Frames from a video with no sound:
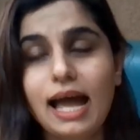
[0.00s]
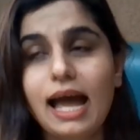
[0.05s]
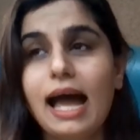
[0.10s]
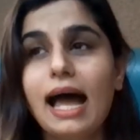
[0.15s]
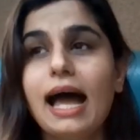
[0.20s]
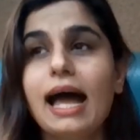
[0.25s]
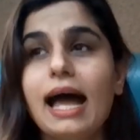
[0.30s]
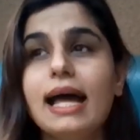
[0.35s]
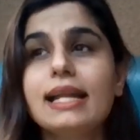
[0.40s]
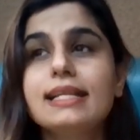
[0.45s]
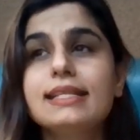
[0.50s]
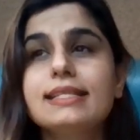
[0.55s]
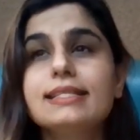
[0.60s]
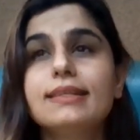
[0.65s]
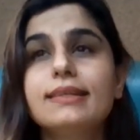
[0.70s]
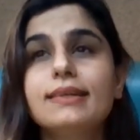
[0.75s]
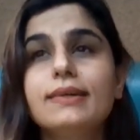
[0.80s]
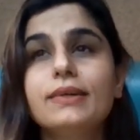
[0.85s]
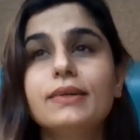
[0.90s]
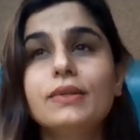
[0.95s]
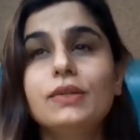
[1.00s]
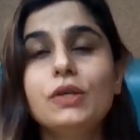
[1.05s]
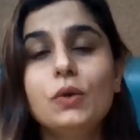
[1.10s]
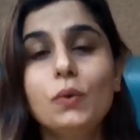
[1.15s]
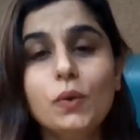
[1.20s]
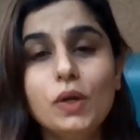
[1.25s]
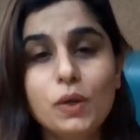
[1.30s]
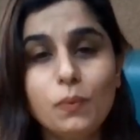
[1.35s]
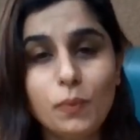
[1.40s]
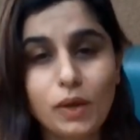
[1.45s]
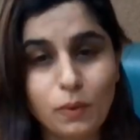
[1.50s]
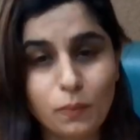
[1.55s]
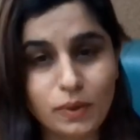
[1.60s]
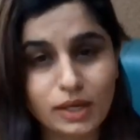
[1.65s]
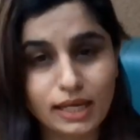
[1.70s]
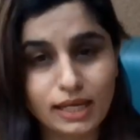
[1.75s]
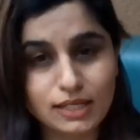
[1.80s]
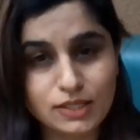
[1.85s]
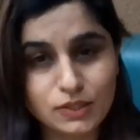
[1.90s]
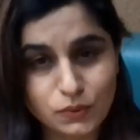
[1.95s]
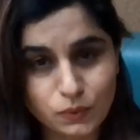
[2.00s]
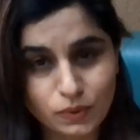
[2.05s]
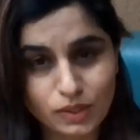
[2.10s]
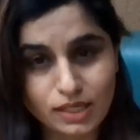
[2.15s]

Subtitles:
And the only way we can do